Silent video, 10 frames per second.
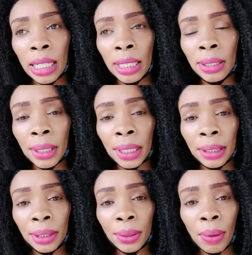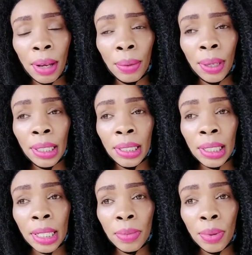Okay, so I went. I
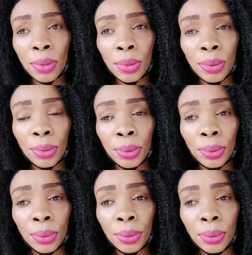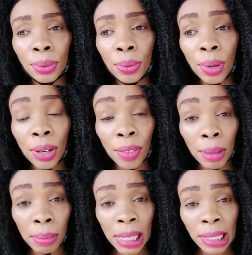spoke to one of the
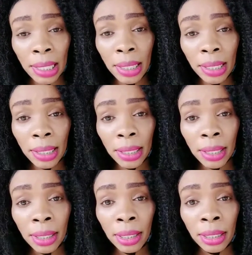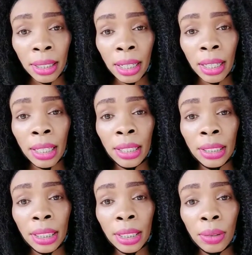pastors, and then
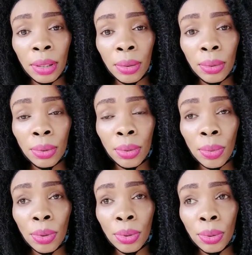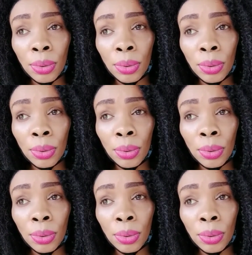she's the one who spoke to